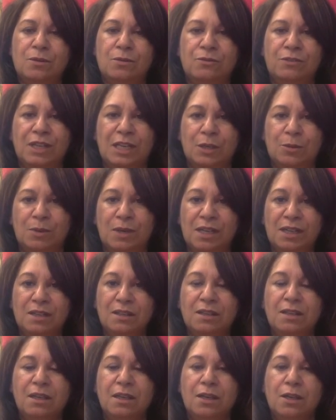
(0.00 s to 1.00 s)
really
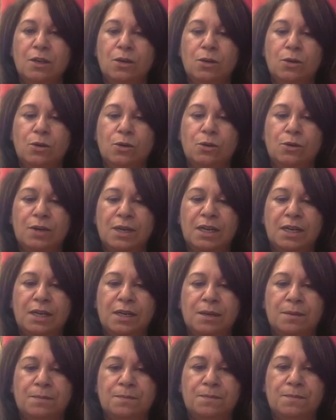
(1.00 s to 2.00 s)
well, or
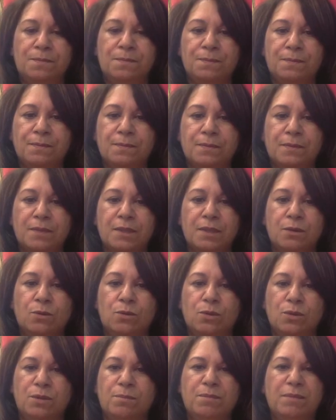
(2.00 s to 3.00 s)

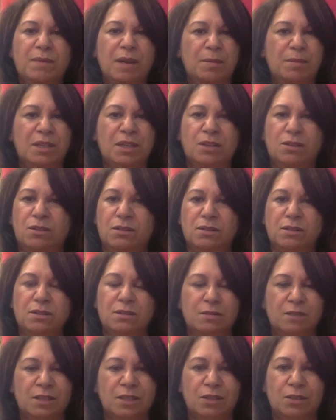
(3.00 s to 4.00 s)
maybe they're not
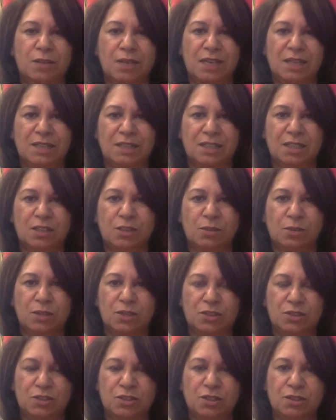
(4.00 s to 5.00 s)
asking
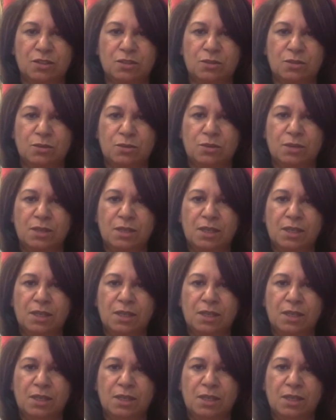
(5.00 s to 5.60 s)
questions or